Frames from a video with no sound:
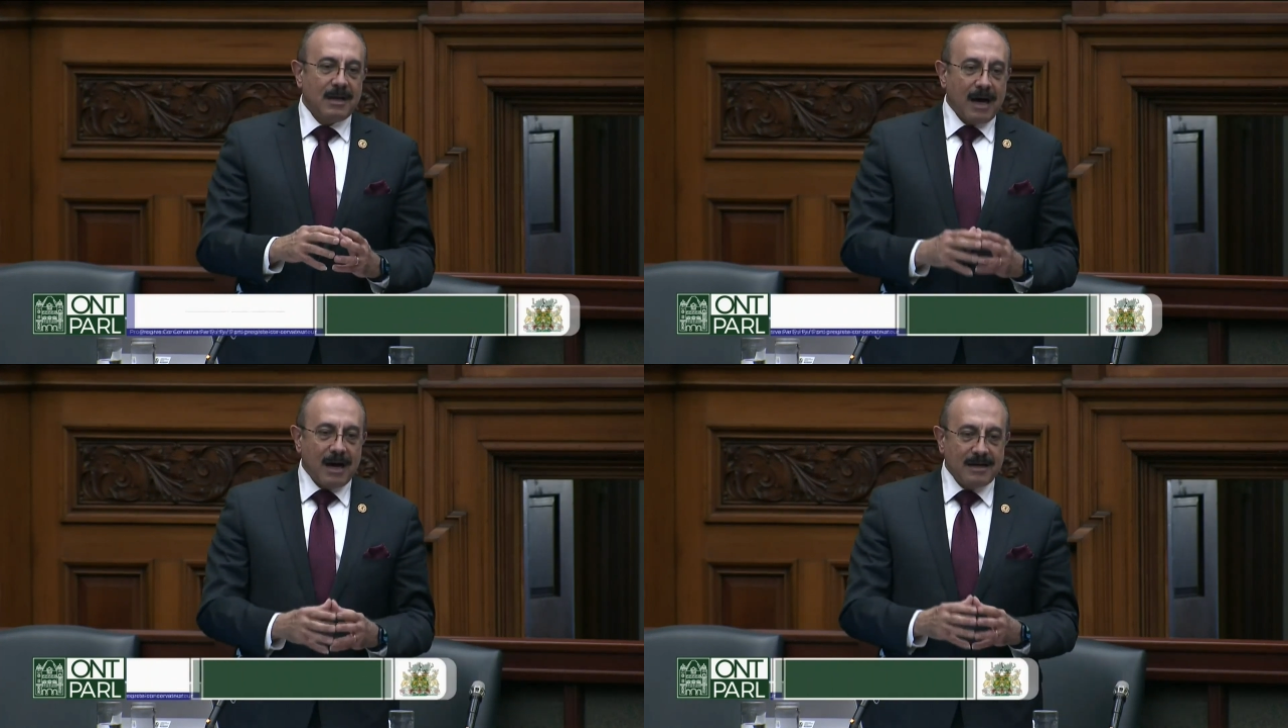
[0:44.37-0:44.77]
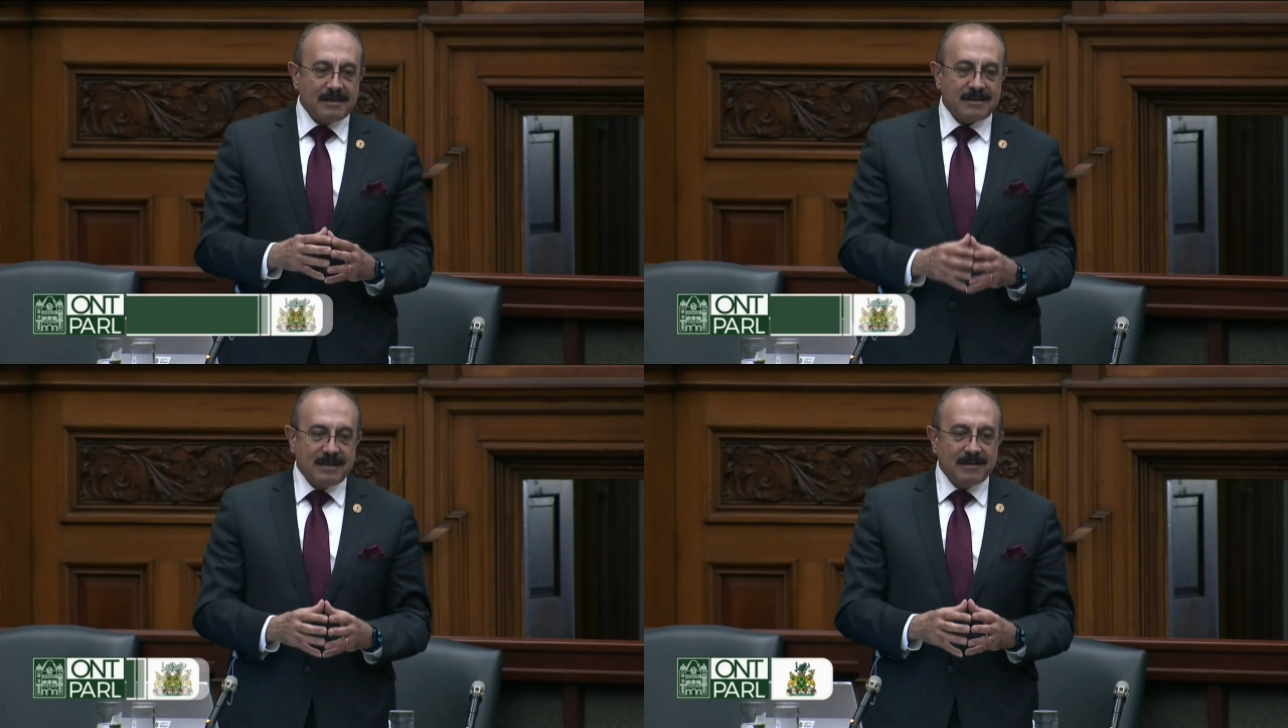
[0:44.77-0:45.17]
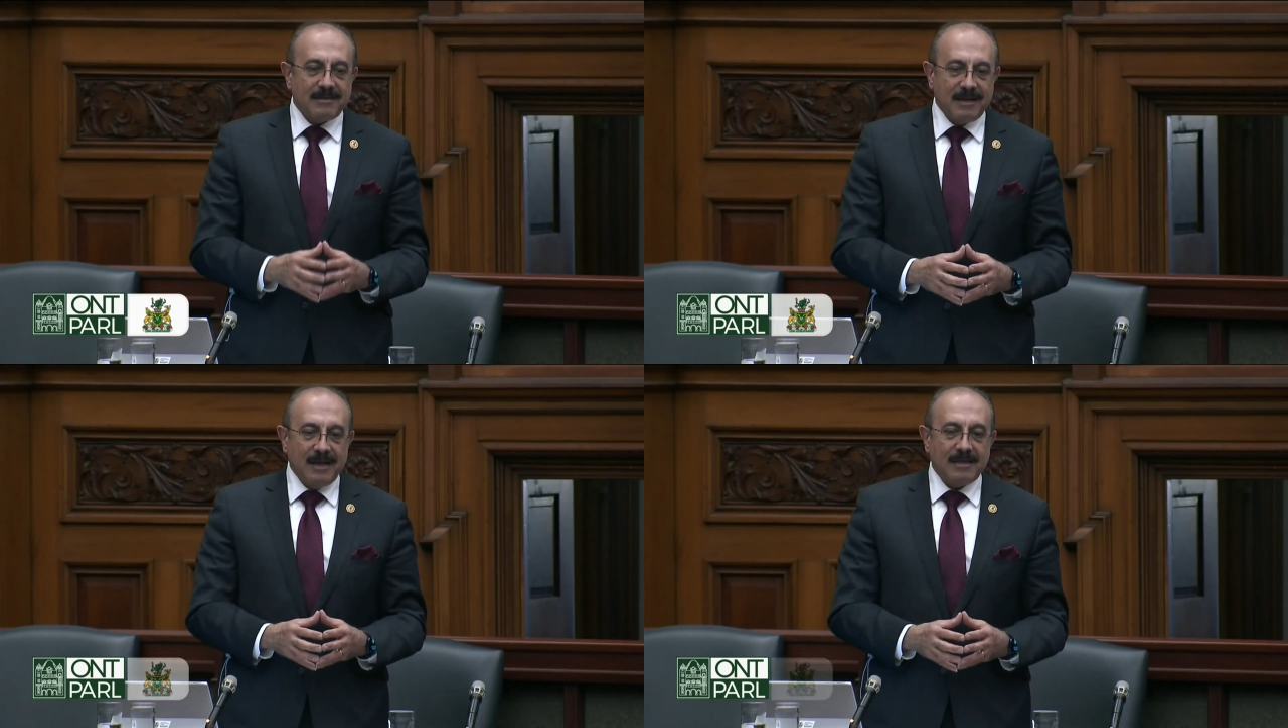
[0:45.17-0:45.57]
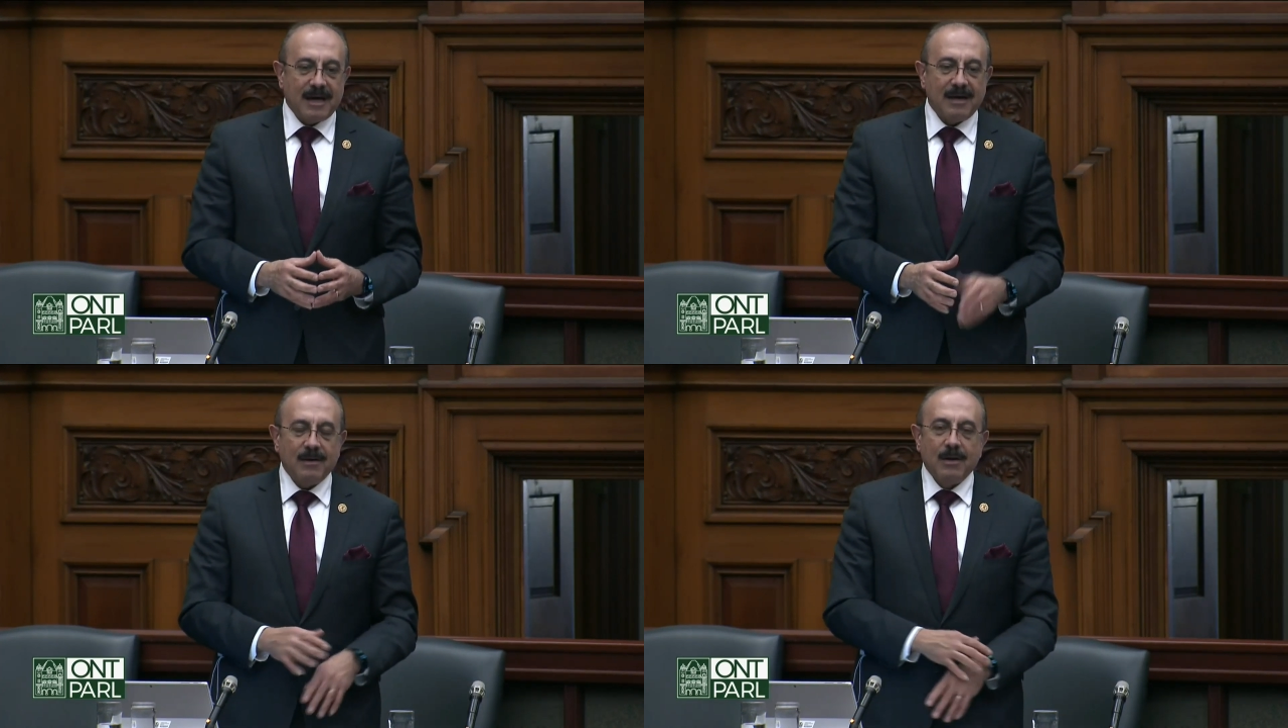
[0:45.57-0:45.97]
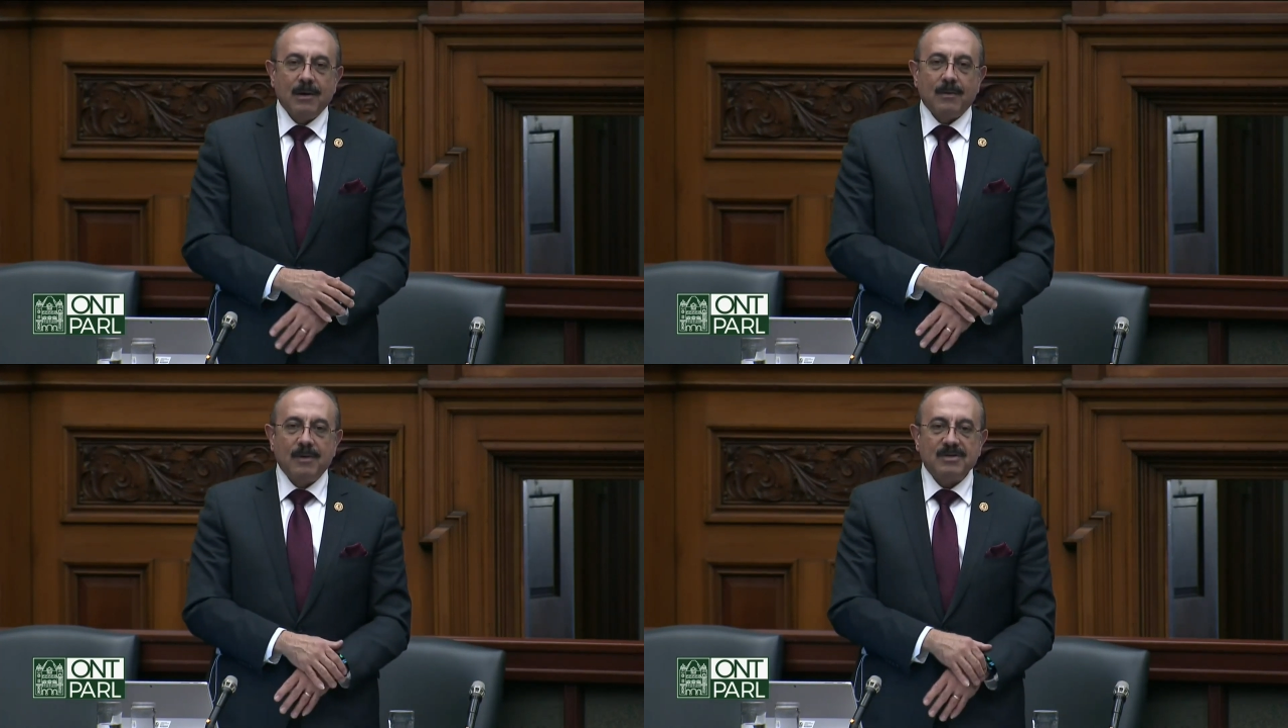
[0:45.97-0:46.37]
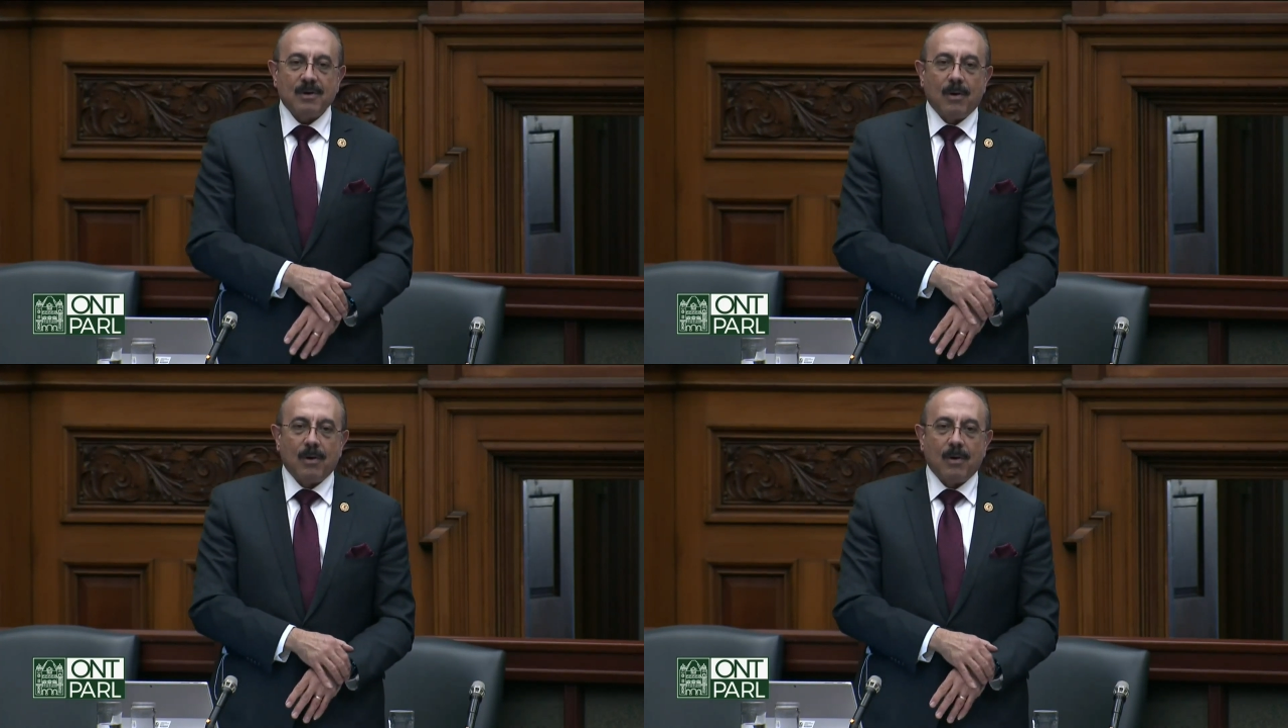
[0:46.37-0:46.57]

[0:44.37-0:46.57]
I still think that with